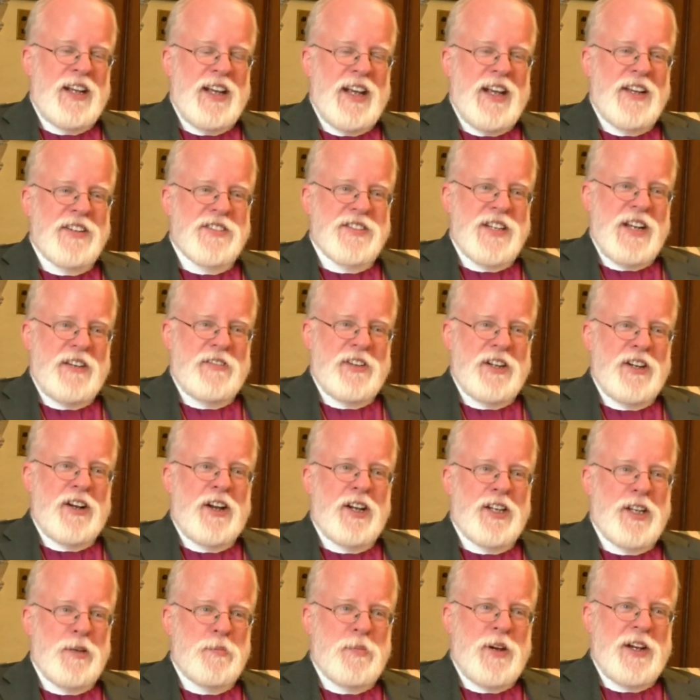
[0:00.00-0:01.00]
as having
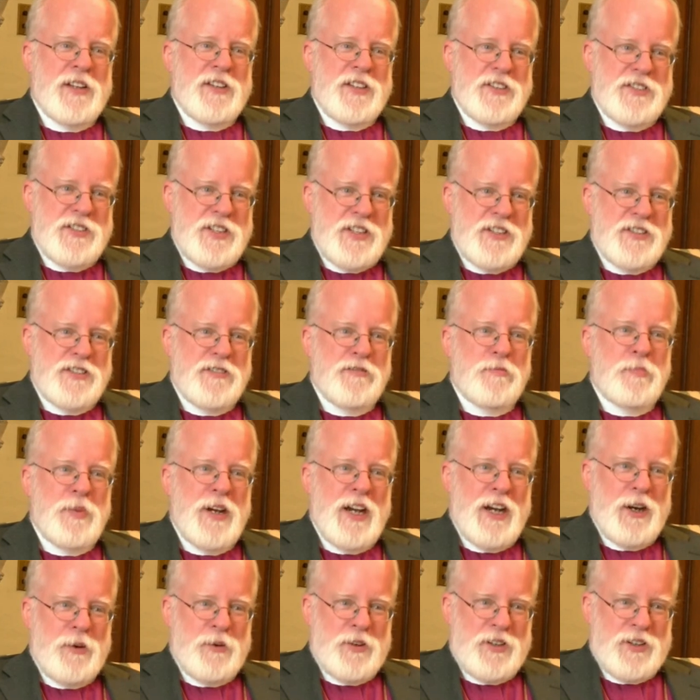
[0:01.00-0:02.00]
occupied the seats of
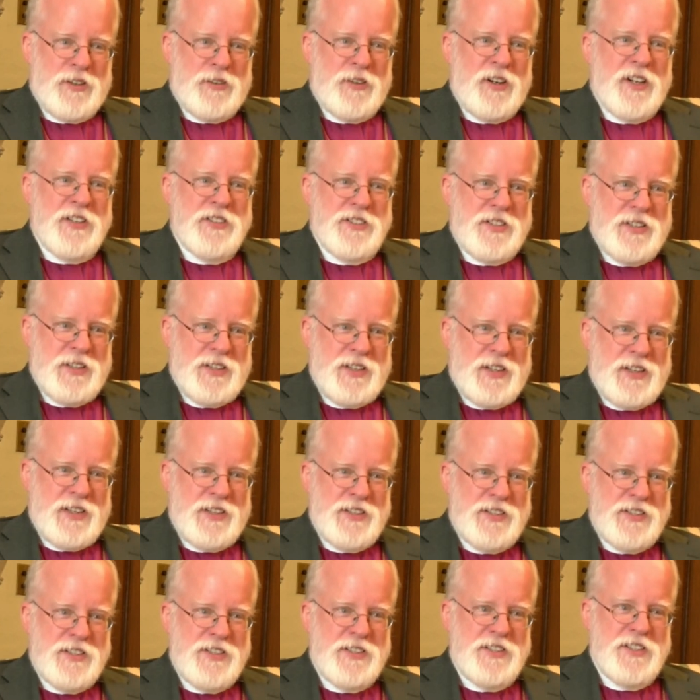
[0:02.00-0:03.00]
power across the
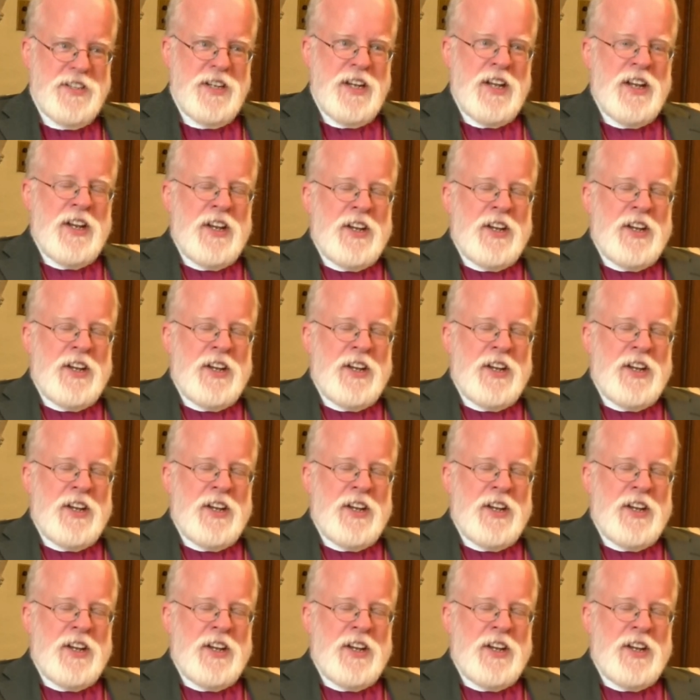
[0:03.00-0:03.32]
diocese.